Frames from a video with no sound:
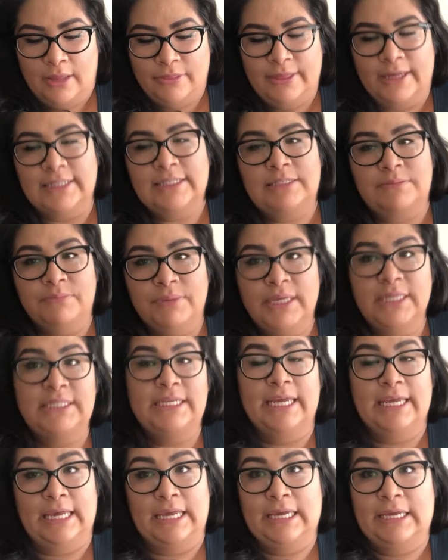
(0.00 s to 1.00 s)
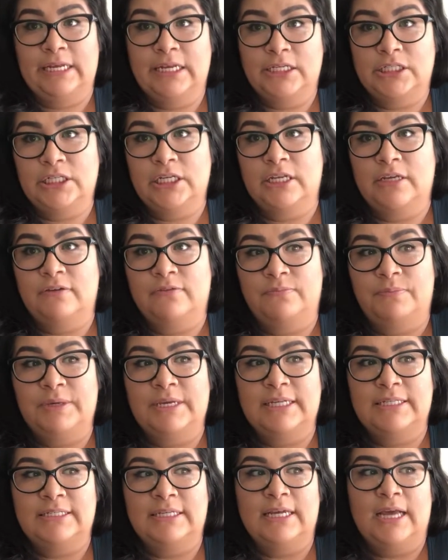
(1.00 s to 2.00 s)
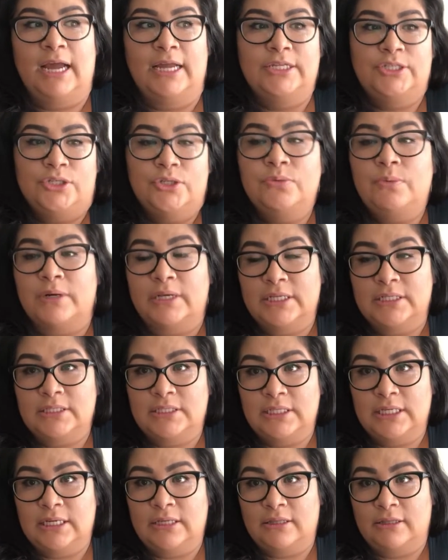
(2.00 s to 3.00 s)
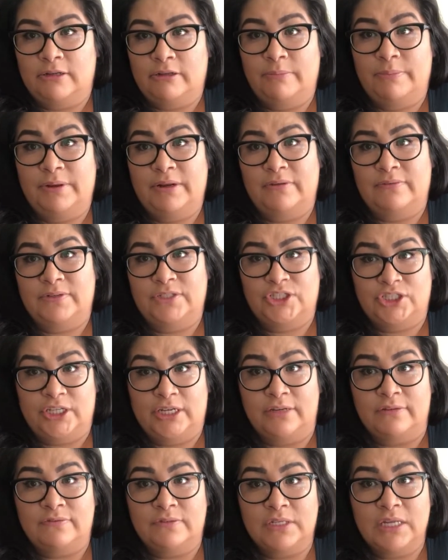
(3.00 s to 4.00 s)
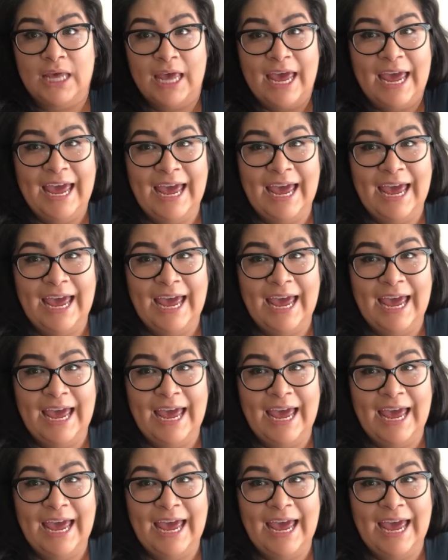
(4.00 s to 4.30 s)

that's me taking initiative because I do want to see a little bit of a shift